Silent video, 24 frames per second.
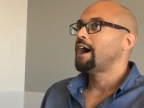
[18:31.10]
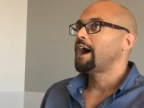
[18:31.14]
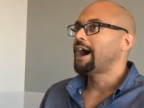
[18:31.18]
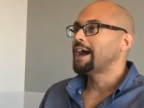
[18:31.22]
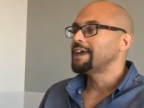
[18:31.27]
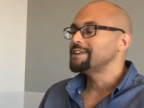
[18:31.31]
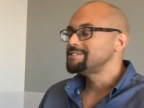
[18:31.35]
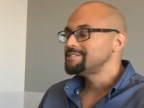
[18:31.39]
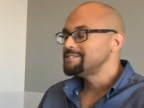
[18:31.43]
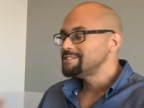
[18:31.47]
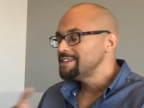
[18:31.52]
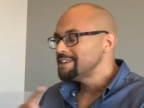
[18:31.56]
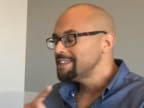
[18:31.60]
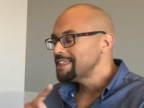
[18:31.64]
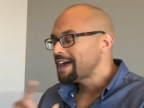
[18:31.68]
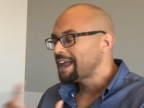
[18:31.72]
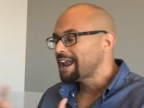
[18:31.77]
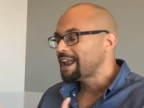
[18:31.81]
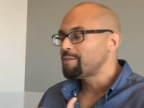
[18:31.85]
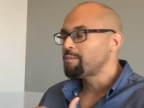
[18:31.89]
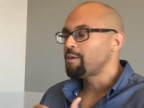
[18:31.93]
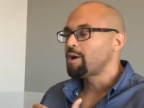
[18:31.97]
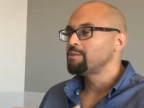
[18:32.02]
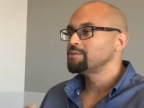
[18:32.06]
I see
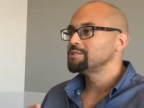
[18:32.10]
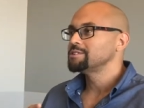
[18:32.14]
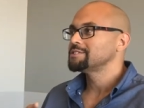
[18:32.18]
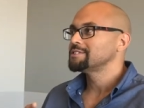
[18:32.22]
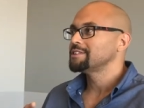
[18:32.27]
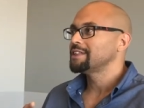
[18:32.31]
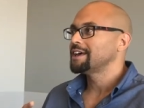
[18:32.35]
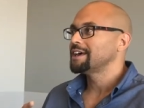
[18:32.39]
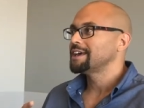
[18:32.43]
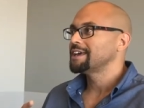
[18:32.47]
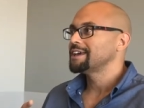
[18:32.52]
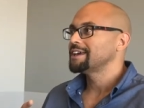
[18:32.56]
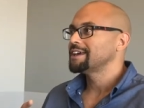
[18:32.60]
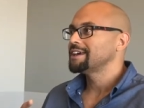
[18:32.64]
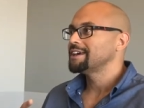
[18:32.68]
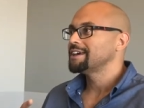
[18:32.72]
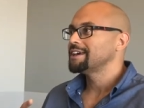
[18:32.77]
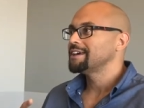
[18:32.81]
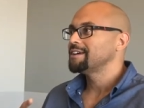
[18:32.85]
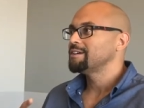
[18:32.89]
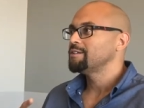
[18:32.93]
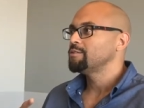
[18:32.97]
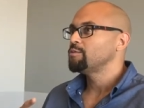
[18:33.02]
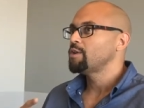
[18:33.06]
that I'm always like,
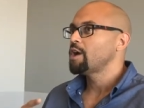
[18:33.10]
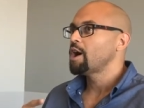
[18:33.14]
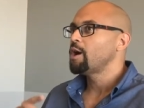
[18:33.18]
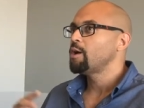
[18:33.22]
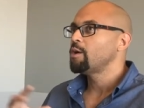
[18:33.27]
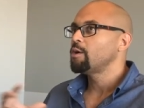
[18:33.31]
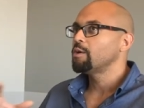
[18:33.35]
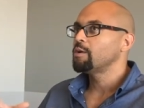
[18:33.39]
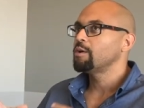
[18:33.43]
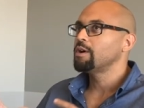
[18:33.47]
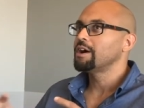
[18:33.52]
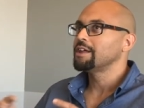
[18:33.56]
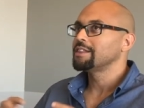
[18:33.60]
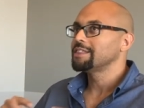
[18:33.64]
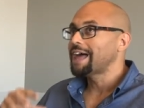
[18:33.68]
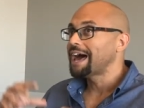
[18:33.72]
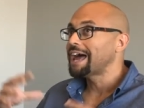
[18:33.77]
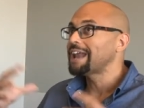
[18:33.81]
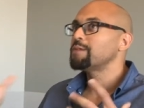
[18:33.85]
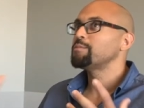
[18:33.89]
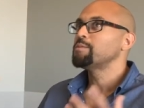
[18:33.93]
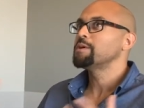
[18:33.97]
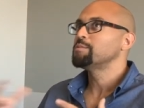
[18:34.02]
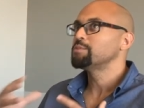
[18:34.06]
we all, a
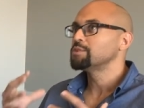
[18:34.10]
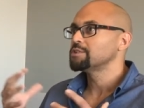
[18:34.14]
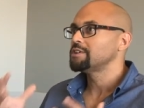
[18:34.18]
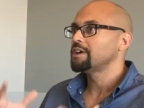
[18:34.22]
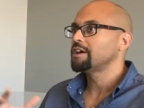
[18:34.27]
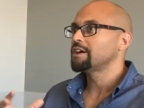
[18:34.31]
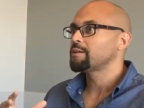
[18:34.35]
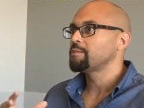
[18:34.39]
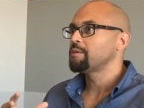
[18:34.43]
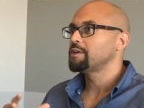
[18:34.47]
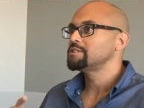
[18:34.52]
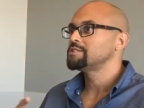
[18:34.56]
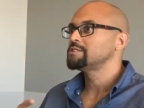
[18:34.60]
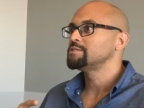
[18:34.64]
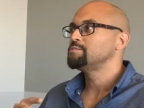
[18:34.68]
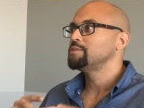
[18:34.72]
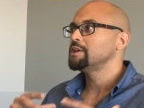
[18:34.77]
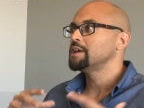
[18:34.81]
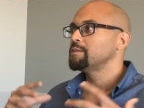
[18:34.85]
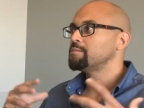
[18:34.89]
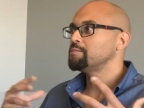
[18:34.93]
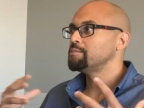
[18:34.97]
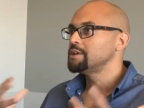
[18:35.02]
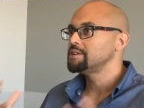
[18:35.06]
lot of people talk about just
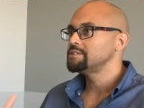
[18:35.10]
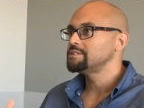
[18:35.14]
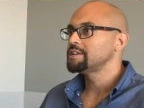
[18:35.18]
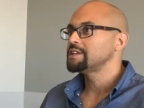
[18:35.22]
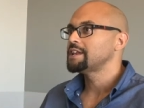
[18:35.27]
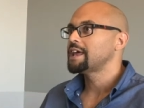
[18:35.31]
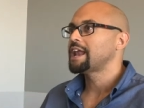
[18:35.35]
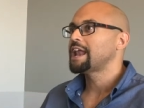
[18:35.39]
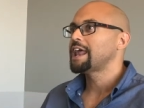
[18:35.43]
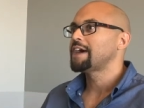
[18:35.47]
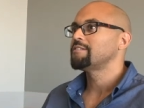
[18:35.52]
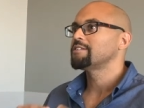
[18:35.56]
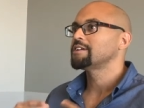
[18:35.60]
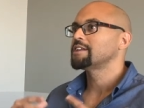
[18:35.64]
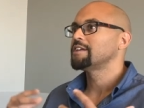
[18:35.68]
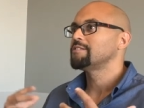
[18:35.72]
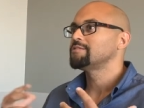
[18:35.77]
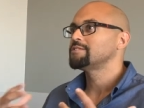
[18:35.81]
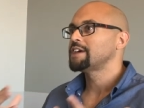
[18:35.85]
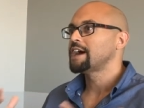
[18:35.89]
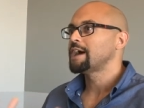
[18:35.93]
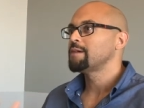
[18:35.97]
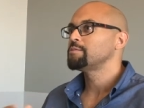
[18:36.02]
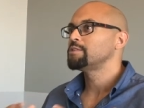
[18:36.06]
being busy, not having
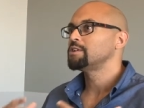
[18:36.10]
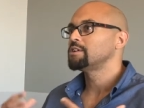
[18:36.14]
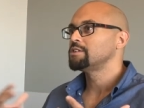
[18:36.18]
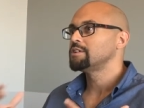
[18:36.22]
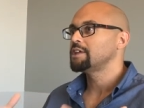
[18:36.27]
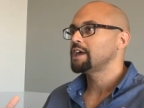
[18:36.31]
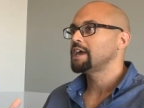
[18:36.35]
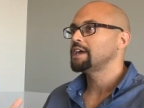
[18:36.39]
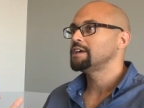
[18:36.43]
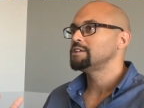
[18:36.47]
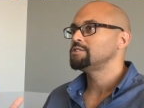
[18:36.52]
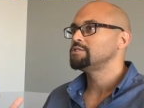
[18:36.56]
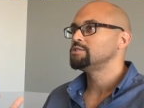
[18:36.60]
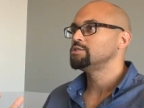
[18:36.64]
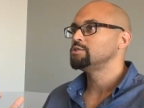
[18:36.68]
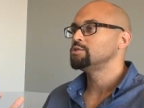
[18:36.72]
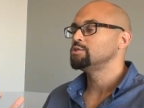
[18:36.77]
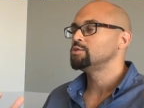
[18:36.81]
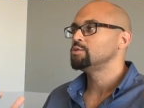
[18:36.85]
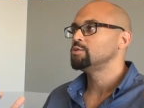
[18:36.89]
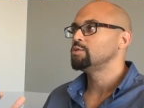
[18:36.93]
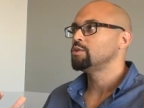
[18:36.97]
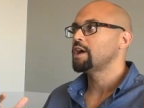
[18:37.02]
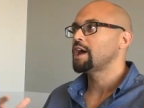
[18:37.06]
enough time in their day
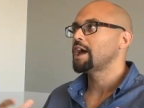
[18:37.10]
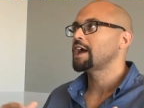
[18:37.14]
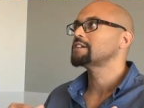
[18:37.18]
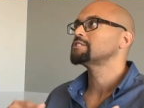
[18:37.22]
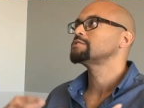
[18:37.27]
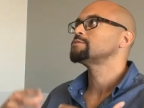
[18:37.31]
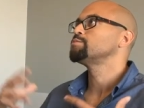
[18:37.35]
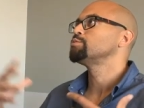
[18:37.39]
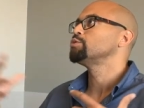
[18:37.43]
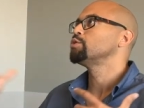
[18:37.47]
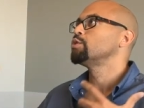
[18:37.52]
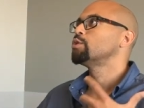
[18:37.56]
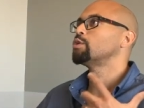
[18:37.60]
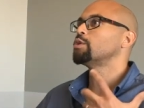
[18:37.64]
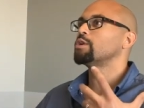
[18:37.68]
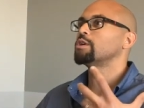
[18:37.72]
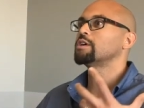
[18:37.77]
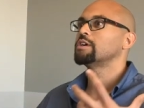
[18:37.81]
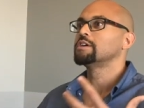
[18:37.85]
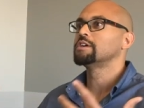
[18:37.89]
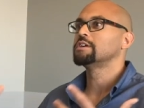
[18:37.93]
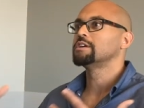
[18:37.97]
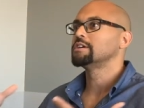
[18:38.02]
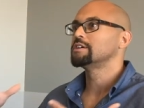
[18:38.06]
to
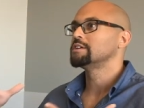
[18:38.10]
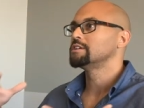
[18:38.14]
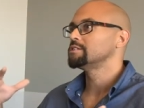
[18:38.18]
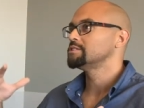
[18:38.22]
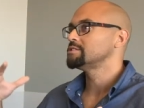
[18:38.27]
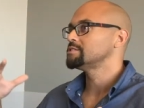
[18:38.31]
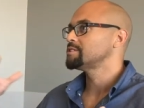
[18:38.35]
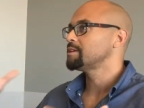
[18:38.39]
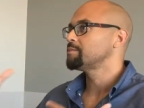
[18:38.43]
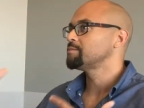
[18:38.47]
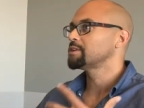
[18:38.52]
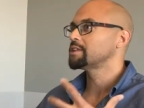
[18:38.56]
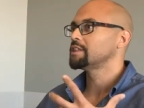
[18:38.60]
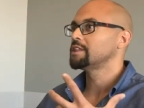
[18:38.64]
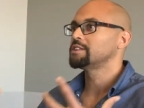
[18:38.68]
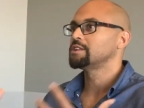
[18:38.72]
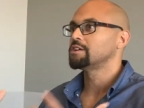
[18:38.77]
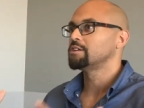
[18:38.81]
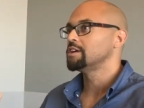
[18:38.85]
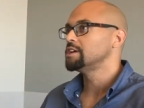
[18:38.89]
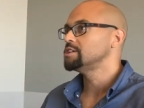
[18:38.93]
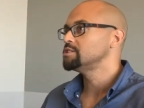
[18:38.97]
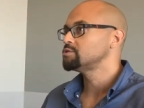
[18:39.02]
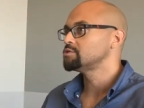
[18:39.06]
explore something that
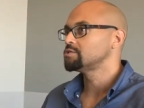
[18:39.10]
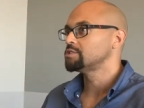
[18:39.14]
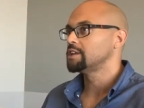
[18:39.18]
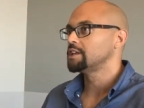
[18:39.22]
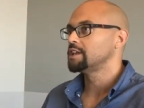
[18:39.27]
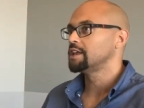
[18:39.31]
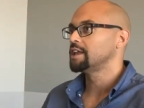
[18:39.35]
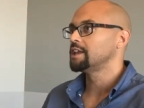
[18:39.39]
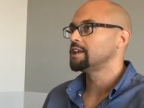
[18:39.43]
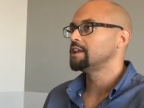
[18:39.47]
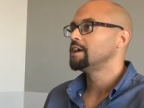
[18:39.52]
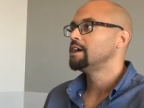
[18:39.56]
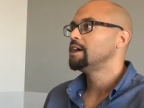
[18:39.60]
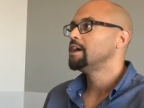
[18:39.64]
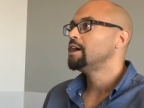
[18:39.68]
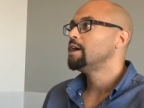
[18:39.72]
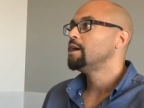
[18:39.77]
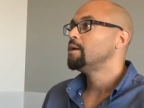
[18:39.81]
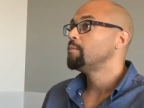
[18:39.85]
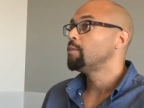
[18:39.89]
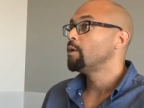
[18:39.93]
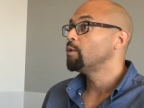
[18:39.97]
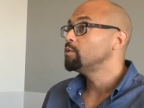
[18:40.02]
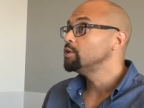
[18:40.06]
they're interested in.
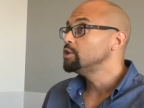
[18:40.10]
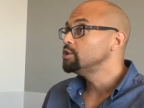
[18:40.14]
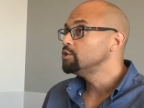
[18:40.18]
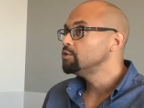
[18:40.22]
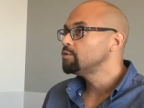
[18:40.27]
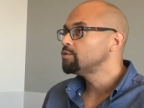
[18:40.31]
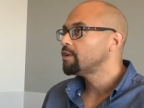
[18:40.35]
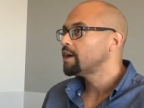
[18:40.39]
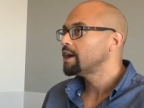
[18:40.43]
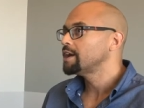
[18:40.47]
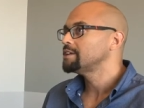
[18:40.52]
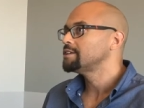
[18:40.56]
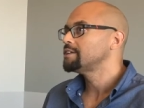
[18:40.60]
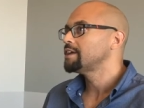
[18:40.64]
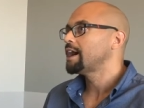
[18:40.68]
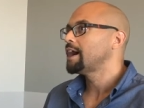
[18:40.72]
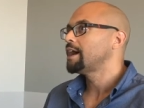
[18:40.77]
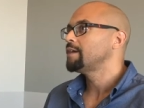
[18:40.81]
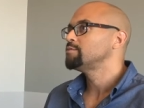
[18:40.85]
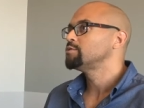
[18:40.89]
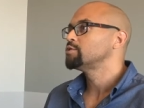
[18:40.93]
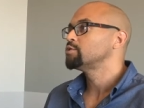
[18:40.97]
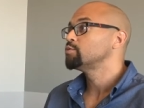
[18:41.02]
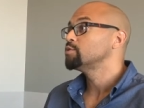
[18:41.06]
But we do find
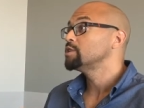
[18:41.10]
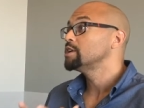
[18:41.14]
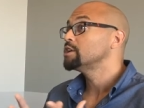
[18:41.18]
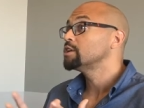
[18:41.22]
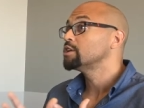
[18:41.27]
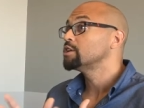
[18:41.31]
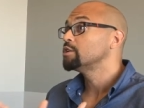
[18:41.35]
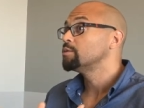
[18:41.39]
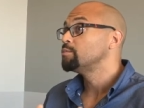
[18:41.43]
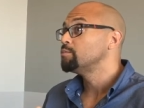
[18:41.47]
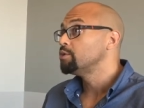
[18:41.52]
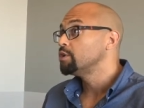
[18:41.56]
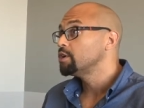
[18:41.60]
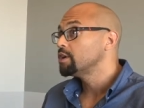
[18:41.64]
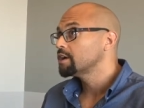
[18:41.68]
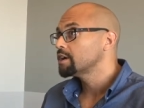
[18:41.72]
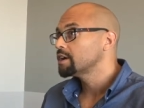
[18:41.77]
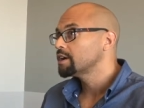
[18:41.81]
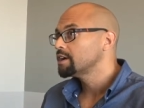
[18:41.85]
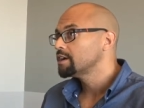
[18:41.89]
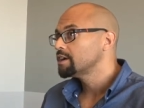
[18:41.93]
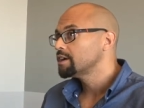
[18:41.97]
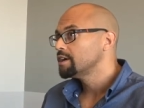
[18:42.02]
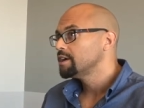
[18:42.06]
time to read a good
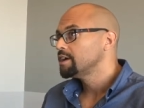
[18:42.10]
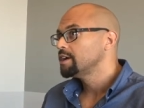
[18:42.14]
book.